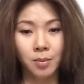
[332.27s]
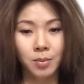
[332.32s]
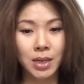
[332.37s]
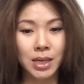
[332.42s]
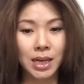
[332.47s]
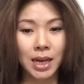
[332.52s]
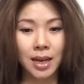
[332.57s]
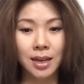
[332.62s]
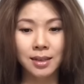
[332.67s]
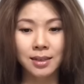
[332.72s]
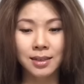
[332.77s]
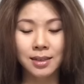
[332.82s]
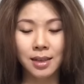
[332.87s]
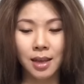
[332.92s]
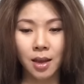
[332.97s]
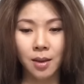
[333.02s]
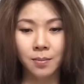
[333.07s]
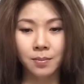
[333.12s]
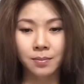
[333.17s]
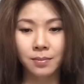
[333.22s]
because
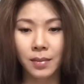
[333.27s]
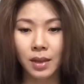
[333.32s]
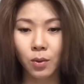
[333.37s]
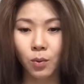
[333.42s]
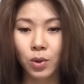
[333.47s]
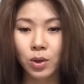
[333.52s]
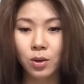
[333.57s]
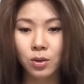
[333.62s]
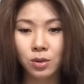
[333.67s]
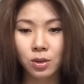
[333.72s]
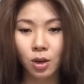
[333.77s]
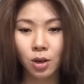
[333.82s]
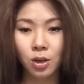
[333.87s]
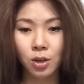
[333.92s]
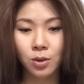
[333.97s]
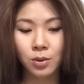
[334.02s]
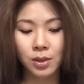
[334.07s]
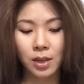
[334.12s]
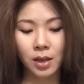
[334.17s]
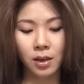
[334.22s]
when you start
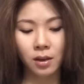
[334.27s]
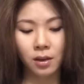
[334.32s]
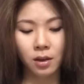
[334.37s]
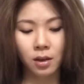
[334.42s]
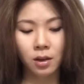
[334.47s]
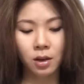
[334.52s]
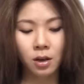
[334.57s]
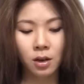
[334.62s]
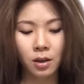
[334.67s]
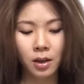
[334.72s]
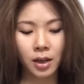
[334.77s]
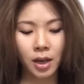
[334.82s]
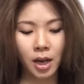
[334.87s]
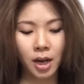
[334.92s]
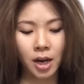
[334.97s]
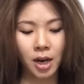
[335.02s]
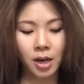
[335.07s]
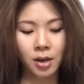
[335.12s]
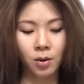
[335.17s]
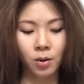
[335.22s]
using curling
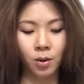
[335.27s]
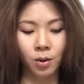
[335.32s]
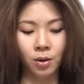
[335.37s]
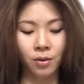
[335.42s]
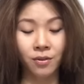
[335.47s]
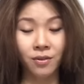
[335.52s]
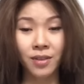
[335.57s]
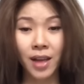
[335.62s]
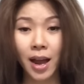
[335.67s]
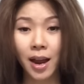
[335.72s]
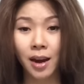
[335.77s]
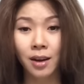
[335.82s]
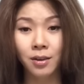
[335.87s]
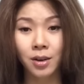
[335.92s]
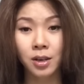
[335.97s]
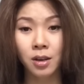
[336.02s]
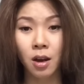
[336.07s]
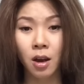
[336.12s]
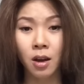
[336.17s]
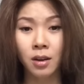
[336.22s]
iron or flat
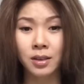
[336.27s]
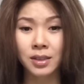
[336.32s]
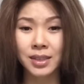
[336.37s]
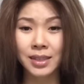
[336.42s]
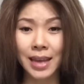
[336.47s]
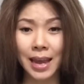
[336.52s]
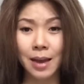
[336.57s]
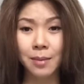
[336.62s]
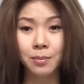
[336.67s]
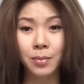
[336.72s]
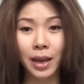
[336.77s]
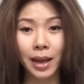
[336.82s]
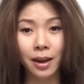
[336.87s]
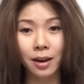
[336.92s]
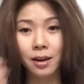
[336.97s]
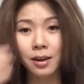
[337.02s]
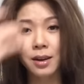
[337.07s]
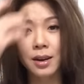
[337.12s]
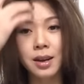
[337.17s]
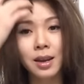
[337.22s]
iron on damp
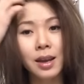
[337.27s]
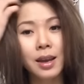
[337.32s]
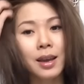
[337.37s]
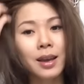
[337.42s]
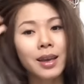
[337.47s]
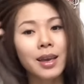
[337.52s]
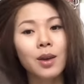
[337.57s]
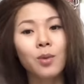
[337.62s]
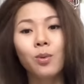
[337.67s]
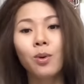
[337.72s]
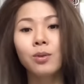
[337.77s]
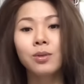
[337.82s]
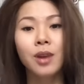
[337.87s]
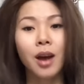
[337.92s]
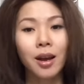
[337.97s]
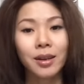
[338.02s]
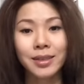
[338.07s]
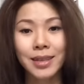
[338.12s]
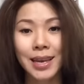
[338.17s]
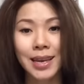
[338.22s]
hair, it will
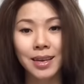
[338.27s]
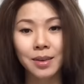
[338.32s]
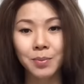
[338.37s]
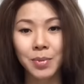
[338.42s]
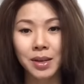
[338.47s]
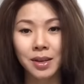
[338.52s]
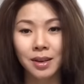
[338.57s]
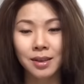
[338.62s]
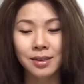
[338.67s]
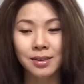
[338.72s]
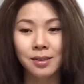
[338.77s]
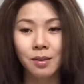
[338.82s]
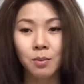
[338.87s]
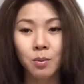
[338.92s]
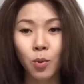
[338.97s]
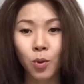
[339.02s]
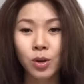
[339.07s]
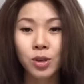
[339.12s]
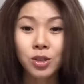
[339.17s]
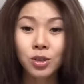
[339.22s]
not take because the
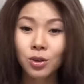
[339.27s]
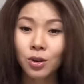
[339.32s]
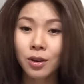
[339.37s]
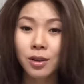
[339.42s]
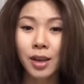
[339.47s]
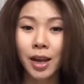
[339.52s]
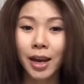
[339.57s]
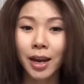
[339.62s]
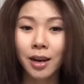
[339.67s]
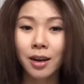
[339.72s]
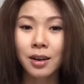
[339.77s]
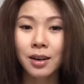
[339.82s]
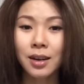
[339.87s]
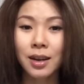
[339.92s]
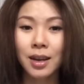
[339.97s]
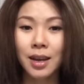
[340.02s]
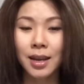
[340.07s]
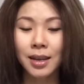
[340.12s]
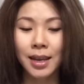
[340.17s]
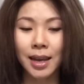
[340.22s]
moisture in the hair
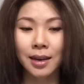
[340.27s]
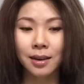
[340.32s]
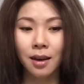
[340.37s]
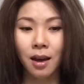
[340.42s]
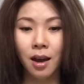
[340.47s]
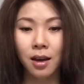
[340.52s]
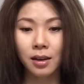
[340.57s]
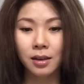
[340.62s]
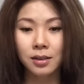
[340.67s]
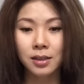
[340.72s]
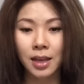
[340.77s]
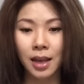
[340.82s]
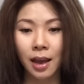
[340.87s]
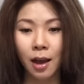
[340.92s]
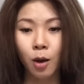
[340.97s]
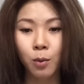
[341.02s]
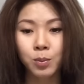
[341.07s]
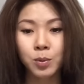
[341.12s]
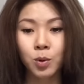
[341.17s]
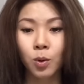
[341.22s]
cannot
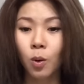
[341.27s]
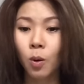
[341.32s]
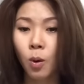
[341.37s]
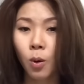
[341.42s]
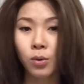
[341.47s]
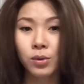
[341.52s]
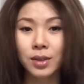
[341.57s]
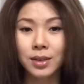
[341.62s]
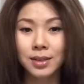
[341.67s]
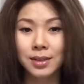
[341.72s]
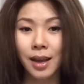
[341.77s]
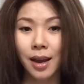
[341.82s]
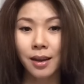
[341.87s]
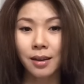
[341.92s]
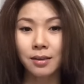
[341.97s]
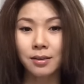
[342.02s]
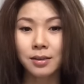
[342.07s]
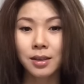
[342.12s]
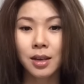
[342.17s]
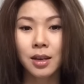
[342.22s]
help to hold the
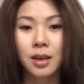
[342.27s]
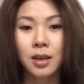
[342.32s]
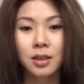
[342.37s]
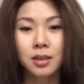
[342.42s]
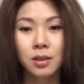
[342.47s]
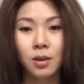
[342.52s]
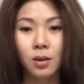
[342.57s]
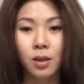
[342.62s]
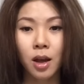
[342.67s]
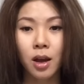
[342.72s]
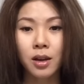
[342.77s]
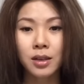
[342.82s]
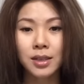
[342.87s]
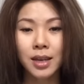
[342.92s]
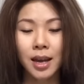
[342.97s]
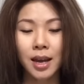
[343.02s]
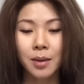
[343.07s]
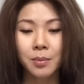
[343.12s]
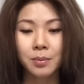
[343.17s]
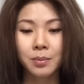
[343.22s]
style. So a lot
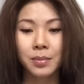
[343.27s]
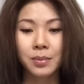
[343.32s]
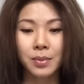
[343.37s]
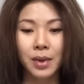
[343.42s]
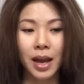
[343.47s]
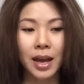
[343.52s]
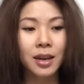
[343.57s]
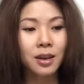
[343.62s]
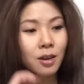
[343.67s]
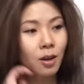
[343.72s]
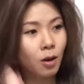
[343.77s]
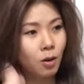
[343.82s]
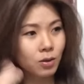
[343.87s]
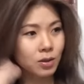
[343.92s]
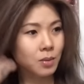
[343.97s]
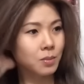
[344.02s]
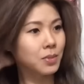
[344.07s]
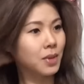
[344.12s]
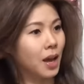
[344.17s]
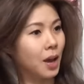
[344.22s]
of time, I know
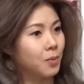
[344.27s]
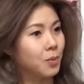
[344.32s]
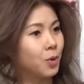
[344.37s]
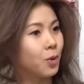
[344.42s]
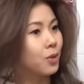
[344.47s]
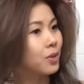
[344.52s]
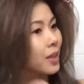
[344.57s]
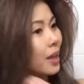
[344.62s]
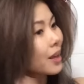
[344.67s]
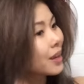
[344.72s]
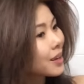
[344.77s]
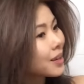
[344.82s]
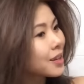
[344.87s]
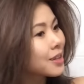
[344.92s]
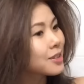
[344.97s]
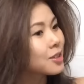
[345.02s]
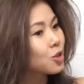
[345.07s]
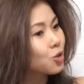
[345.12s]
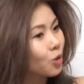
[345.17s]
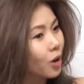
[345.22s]
sometimes you think
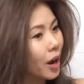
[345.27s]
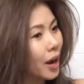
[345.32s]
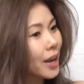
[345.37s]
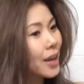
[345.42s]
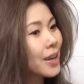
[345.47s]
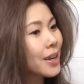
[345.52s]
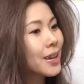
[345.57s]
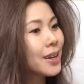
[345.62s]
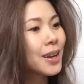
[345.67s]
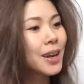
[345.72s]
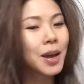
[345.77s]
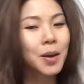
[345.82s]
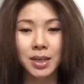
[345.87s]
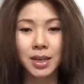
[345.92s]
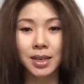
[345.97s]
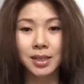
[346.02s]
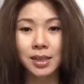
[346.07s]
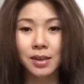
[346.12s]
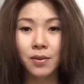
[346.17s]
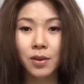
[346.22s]
it's dry,
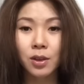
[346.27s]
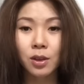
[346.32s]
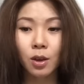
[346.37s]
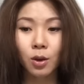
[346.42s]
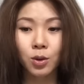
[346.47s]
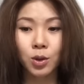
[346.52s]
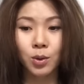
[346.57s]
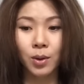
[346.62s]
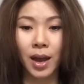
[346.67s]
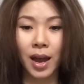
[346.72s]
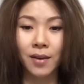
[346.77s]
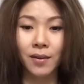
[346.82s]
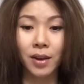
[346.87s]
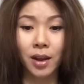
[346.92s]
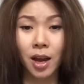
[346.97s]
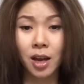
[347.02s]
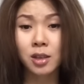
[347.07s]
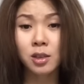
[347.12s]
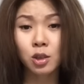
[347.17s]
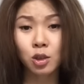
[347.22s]
because even though you have
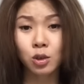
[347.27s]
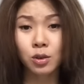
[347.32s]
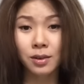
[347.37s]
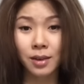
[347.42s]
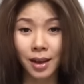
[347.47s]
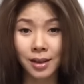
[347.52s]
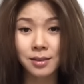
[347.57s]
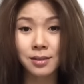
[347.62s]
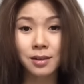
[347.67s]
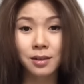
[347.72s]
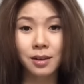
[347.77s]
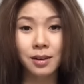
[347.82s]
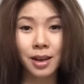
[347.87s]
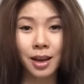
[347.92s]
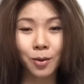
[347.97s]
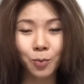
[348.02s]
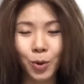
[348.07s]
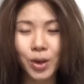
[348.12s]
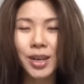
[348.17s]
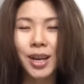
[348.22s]
it
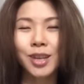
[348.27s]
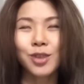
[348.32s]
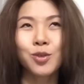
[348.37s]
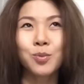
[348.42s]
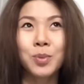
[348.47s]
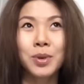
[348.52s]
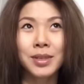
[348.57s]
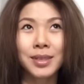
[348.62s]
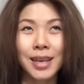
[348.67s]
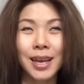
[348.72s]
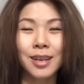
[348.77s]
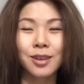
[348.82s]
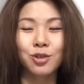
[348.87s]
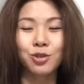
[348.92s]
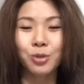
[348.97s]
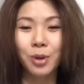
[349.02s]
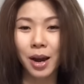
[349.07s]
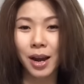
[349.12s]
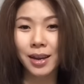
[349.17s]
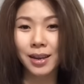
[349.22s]
100%
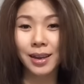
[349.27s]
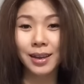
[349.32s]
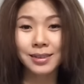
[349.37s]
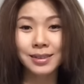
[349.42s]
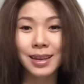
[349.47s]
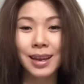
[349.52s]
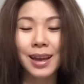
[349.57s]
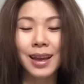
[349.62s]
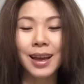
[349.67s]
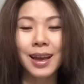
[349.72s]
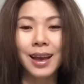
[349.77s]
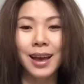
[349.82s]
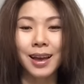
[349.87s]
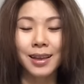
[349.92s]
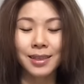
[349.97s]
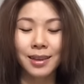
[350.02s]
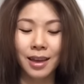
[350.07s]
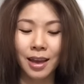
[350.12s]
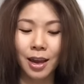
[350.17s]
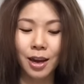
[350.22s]
dry,
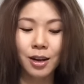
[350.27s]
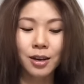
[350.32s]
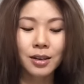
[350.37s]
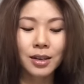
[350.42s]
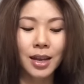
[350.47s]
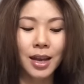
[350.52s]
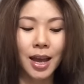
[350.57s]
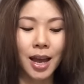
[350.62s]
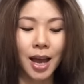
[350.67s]
the hair,